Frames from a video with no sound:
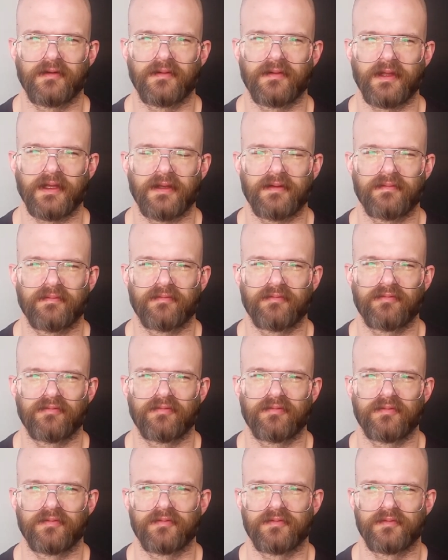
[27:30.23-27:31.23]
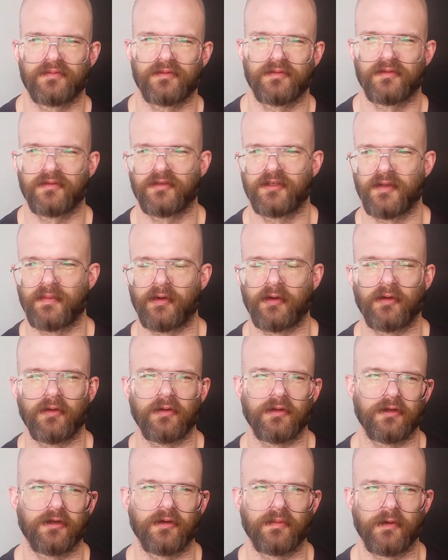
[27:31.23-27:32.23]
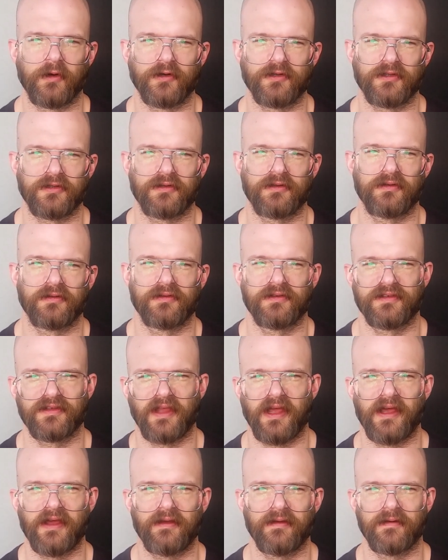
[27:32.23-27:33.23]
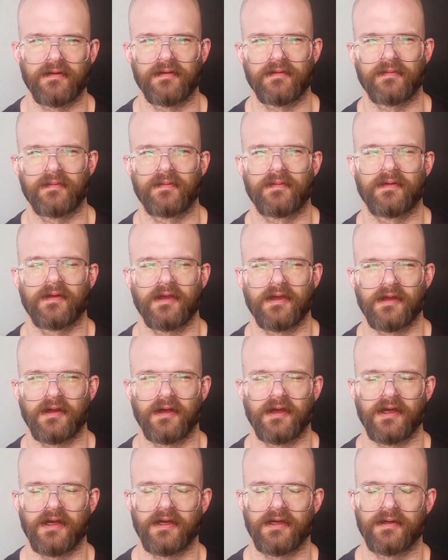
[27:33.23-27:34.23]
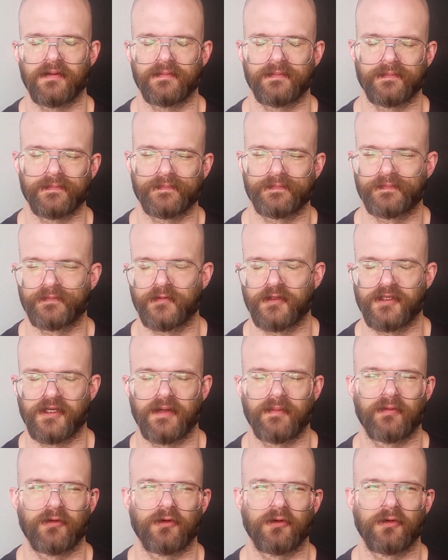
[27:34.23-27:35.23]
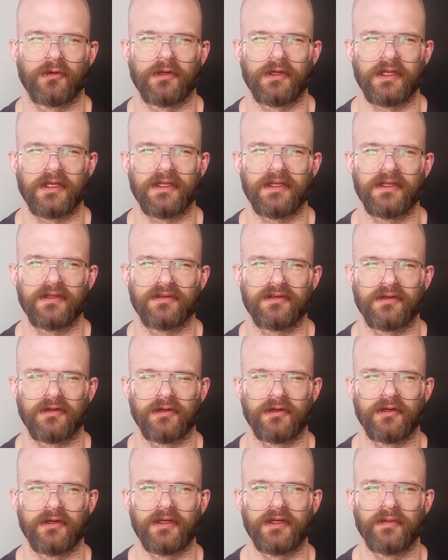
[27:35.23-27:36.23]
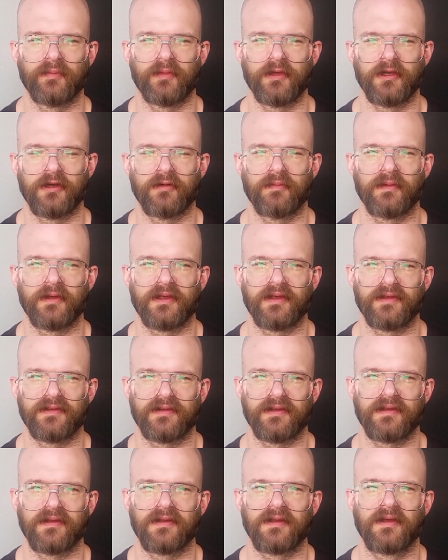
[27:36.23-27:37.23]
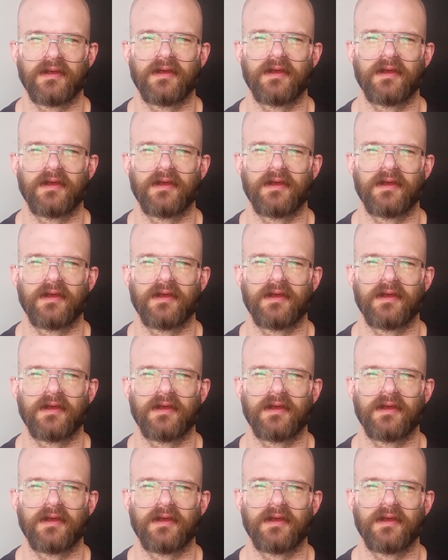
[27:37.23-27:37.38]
like typical commercial style shampoo and conditioner in a beard, because it